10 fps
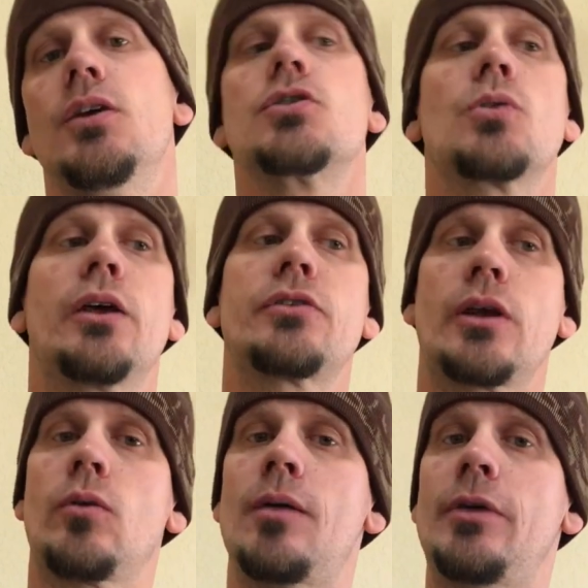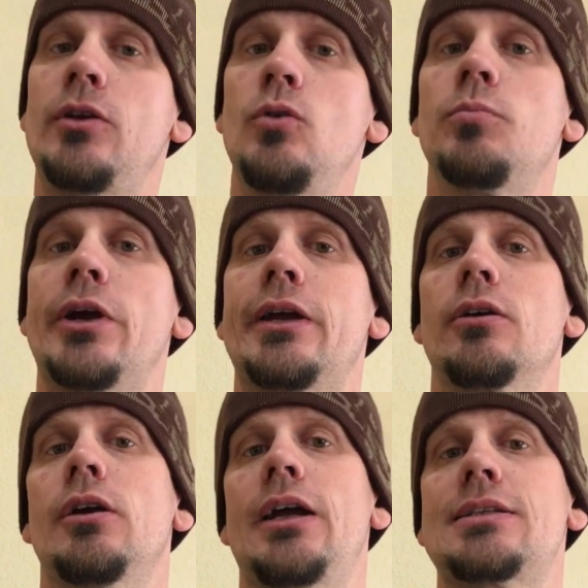So as I grabbed my new
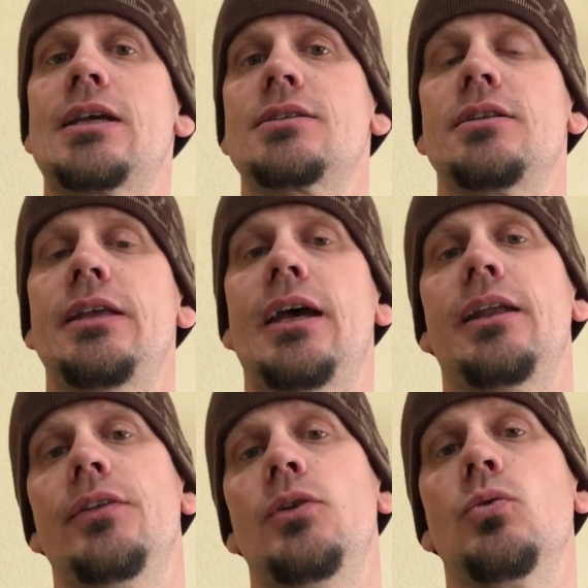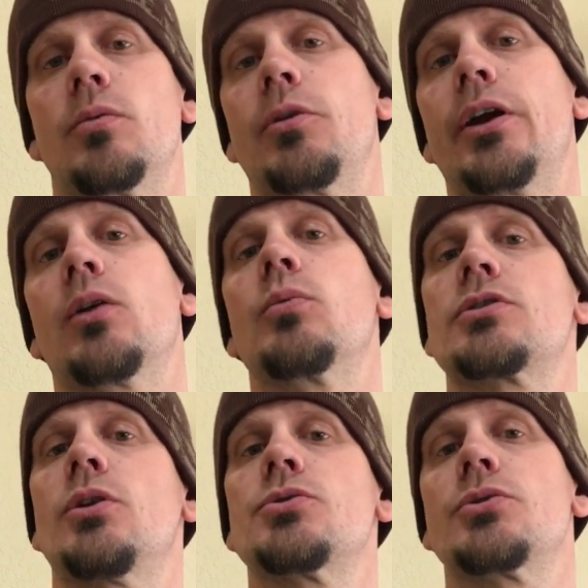breaker, I tested that and the newer breaker
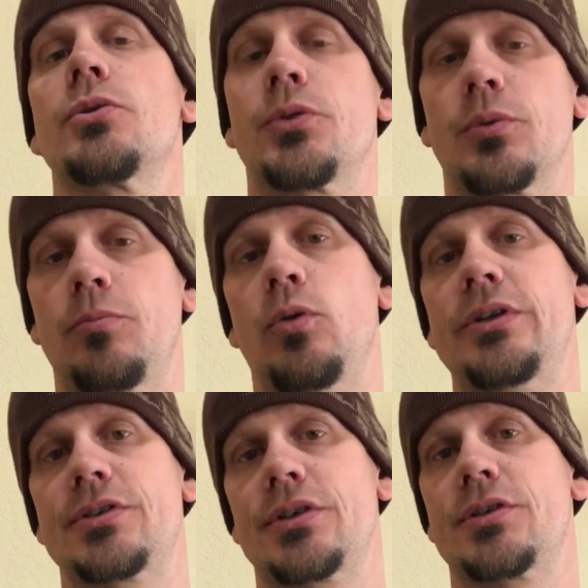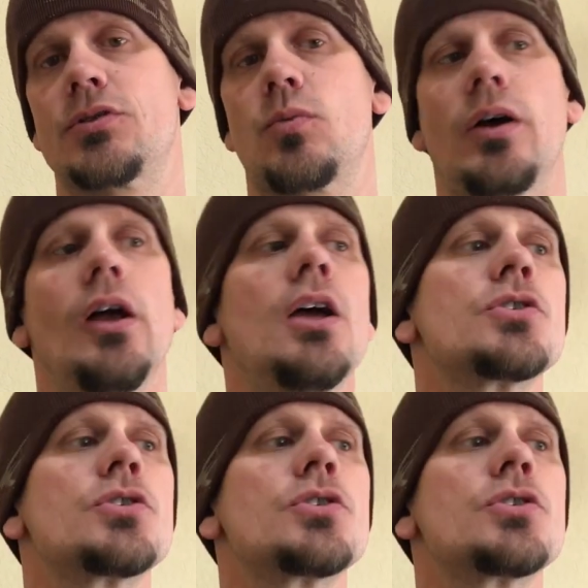was closer to 3.6 as well.